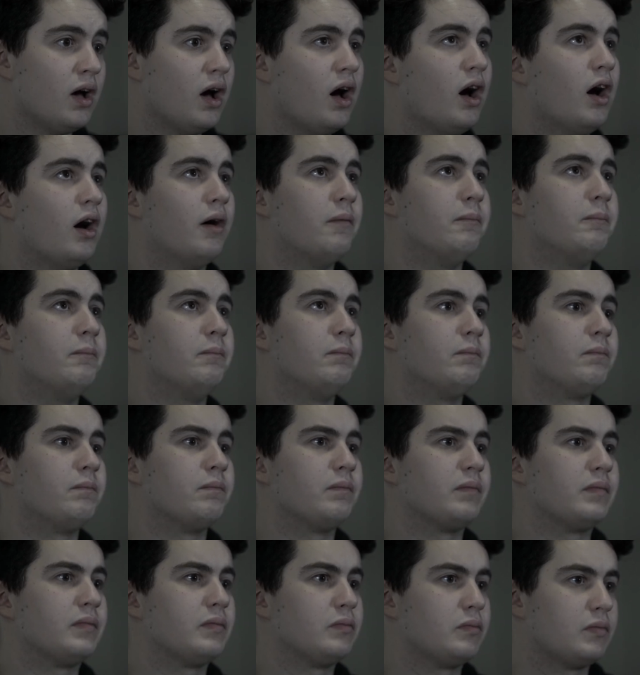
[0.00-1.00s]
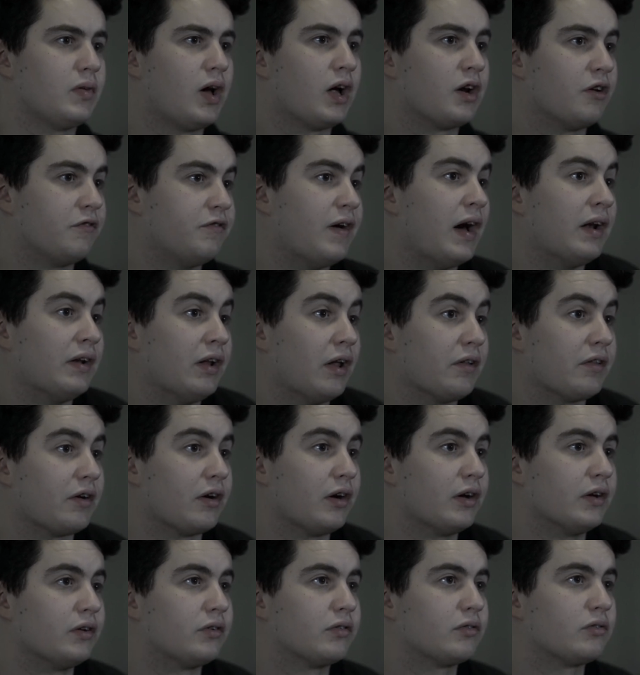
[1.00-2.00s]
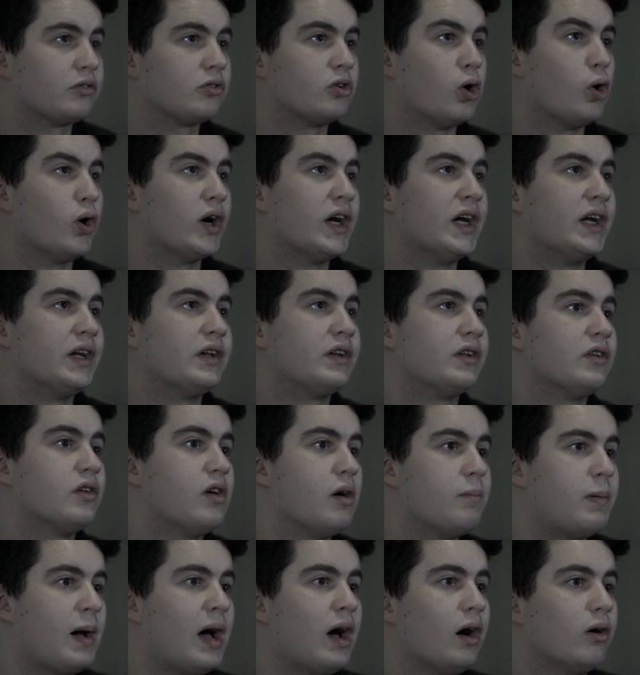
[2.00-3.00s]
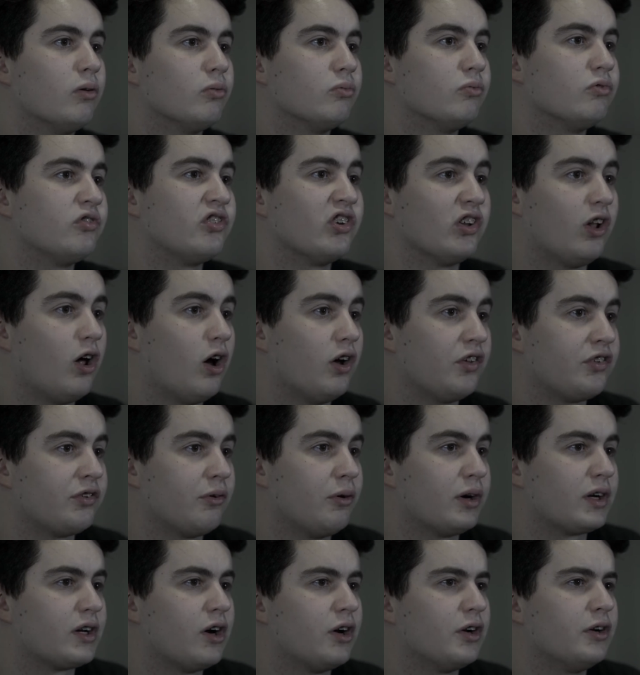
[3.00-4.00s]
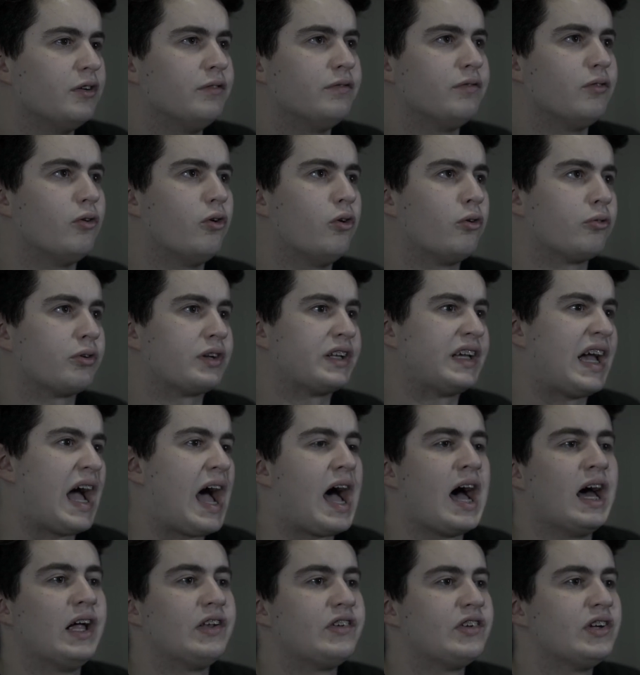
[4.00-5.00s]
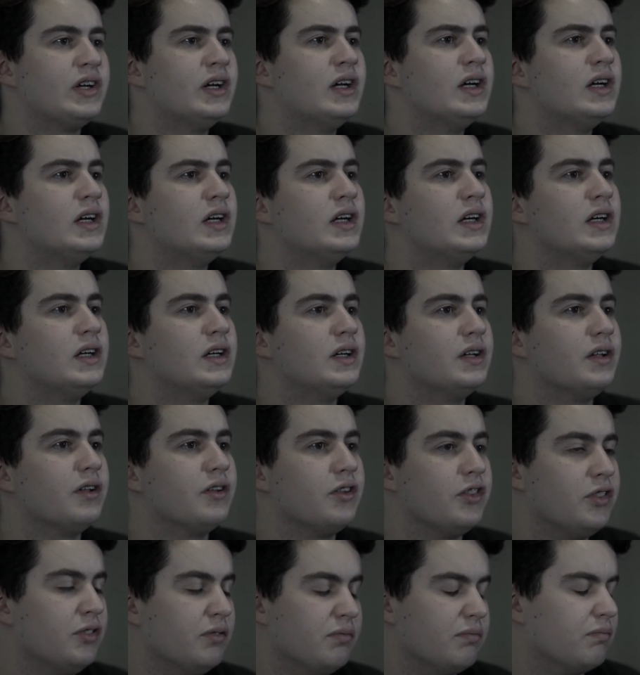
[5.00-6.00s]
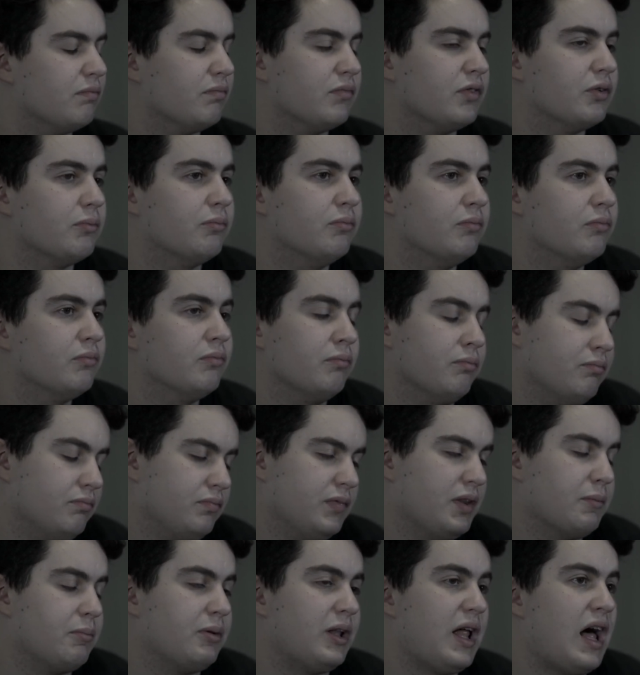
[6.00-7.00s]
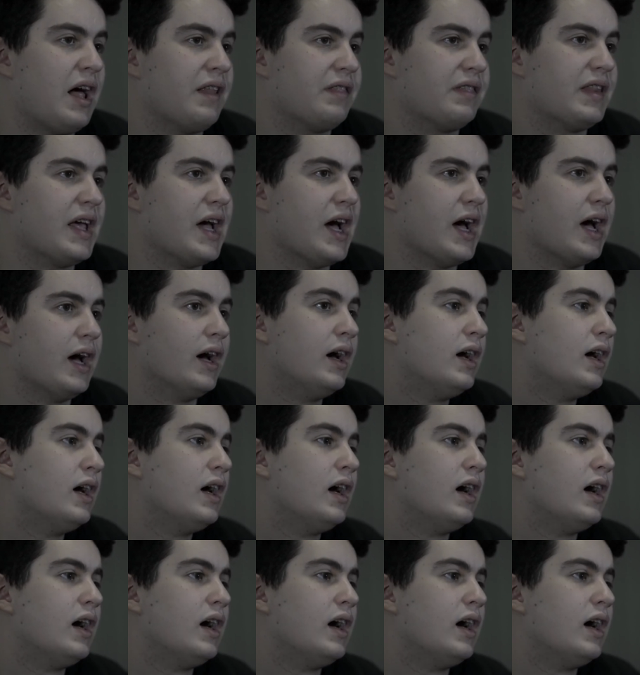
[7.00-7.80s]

and I found out that I'd got in about July, so I kind of already had the plan there.